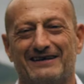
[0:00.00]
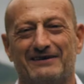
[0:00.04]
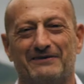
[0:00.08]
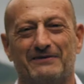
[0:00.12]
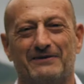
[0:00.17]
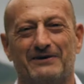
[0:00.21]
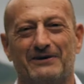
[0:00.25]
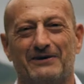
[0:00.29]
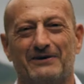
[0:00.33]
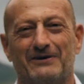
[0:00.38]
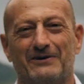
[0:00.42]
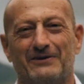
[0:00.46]

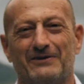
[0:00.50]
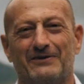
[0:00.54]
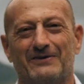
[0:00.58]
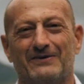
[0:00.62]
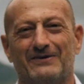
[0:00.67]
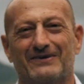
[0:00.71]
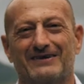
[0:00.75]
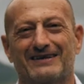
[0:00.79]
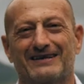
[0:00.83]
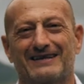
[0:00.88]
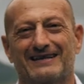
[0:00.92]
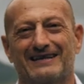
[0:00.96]
Oh,
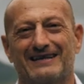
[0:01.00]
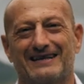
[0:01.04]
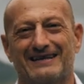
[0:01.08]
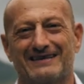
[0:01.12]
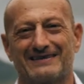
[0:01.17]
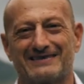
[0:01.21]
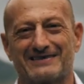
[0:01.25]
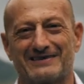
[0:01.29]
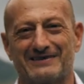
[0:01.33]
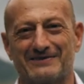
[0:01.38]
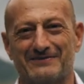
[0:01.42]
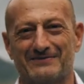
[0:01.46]

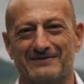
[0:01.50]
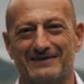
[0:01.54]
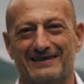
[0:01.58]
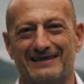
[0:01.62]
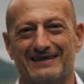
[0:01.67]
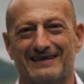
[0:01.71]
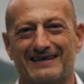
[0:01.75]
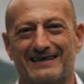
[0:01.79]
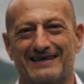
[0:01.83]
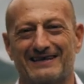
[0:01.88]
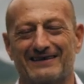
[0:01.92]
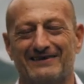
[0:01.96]
that's a
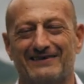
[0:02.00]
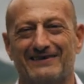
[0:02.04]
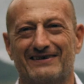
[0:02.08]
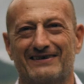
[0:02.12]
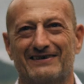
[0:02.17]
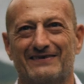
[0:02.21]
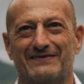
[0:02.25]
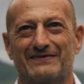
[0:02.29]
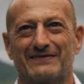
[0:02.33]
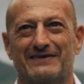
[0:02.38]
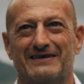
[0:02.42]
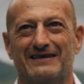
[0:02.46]
really kind
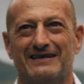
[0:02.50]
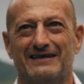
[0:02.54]
of